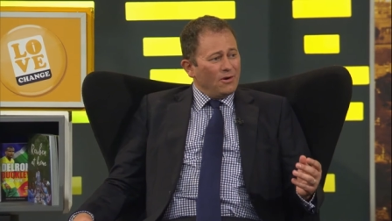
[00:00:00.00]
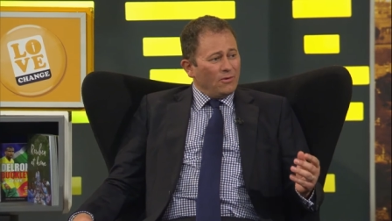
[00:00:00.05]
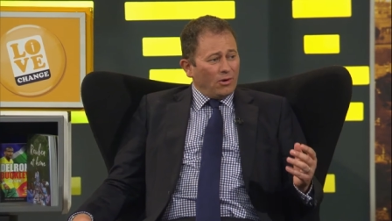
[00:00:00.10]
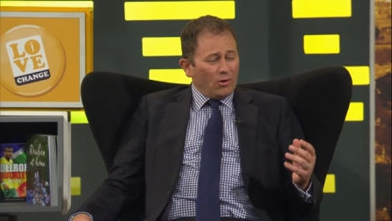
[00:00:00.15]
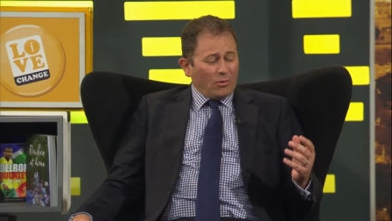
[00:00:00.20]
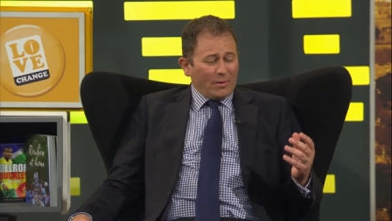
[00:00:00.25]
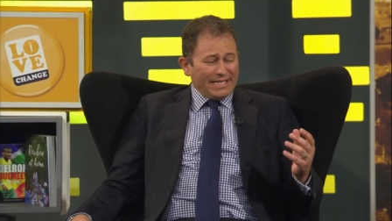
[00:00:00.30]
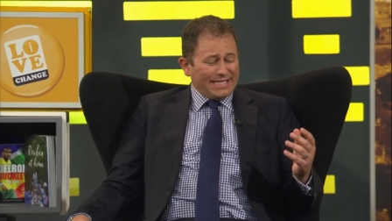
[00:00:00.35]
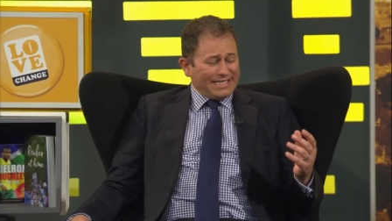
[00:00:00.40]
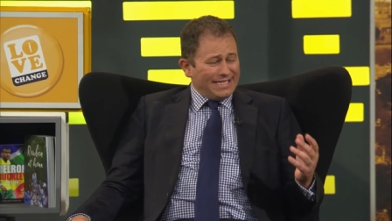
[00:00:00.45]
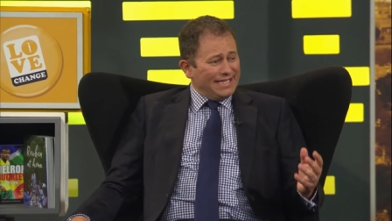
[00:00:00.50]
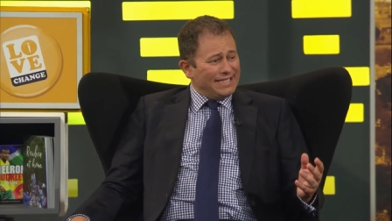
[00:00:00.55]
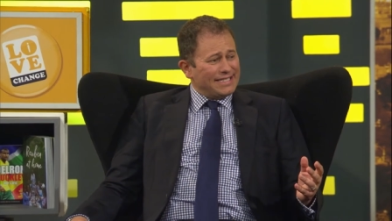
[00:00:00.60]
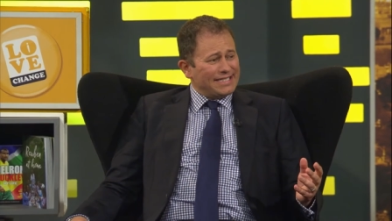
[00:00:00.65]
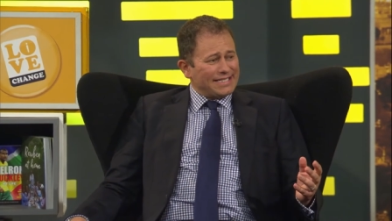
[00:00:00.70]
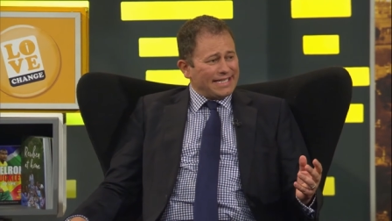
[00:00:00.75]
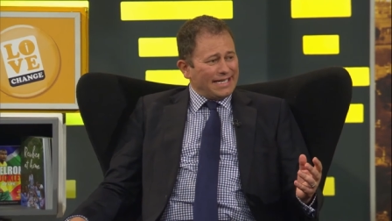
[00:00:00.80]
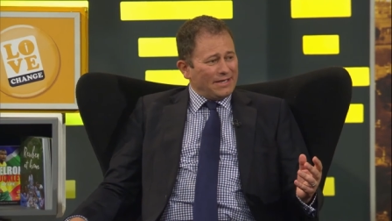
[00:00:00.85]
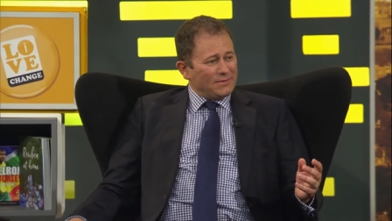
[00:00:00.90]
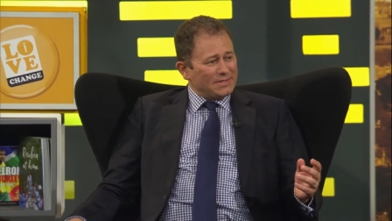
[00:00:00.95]
What we did
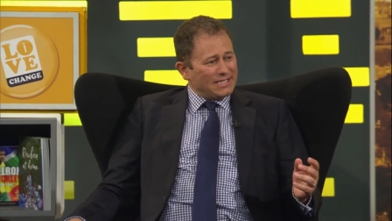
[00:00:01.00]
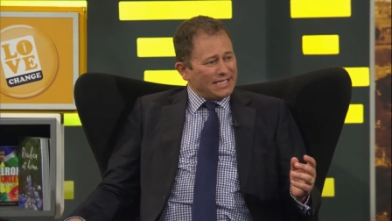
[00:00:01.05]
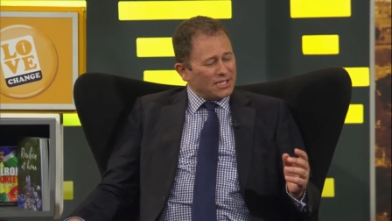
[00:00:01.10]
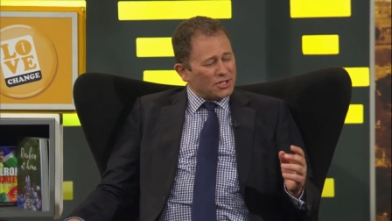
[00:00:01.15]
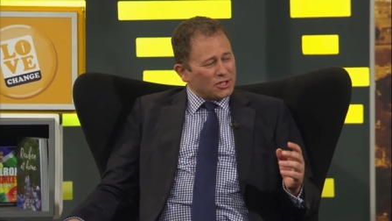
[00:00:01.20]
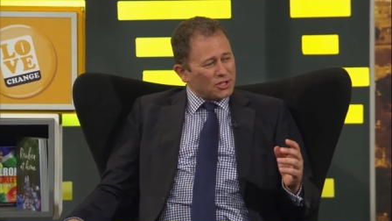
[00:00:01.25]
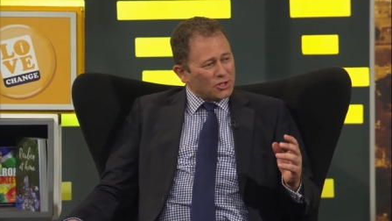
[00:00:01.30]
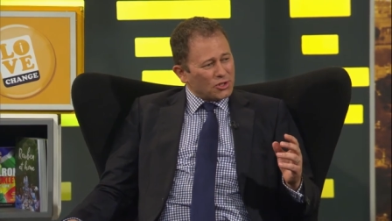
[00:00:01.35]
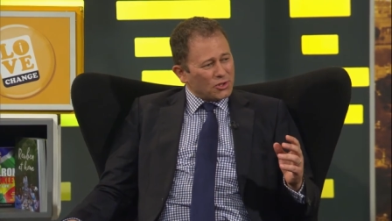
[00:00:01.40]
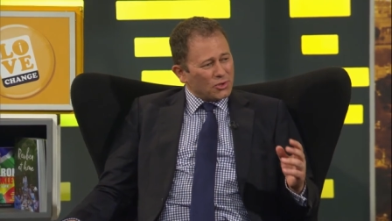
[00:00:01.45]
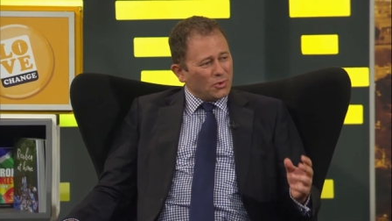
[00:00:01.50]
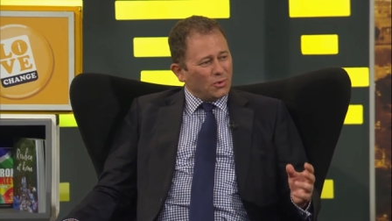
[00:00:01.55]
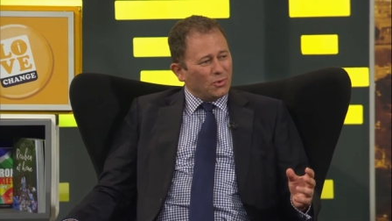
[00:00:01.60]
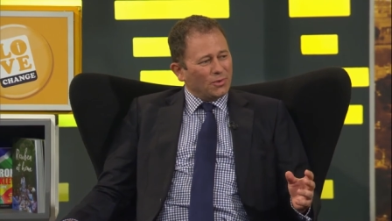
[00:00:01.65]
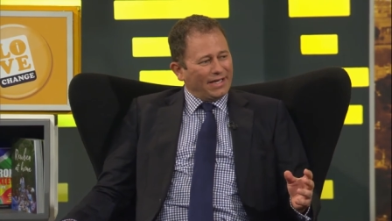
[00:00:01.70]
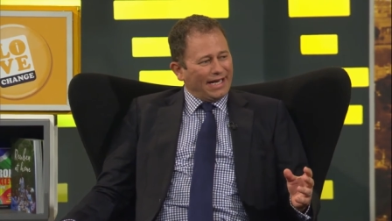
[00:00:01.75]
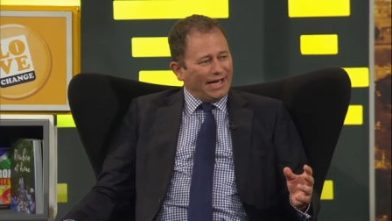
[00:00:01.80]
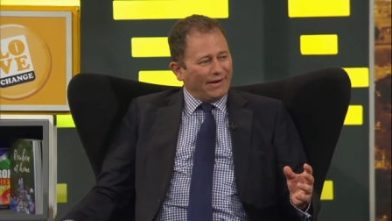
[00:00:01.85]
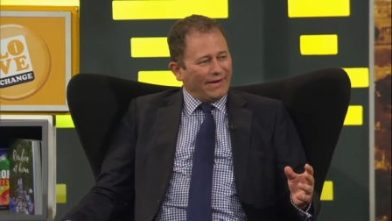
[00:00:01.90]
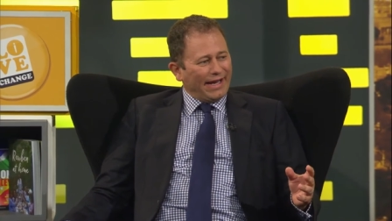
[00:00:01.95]
see was
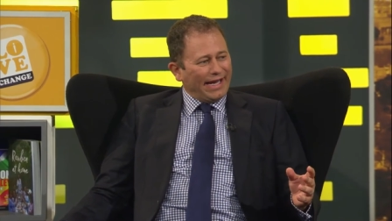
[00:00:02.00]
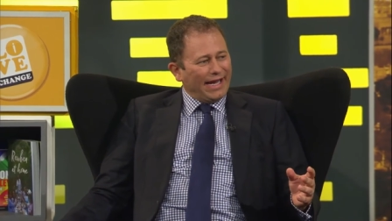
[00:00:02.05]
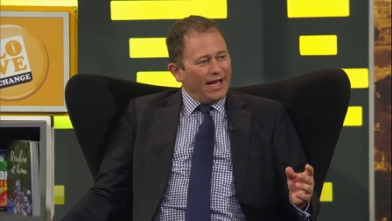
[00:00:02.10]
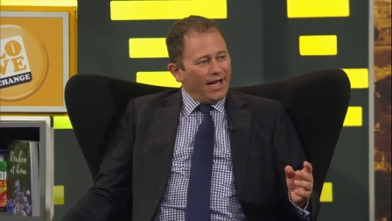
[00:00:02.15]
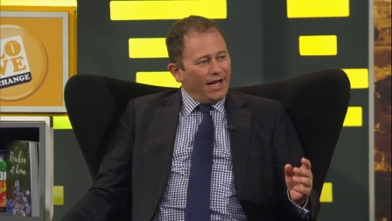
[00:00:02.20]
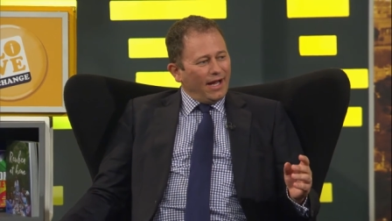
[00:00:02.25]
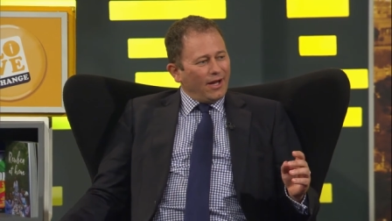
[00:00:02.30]
extraordinary.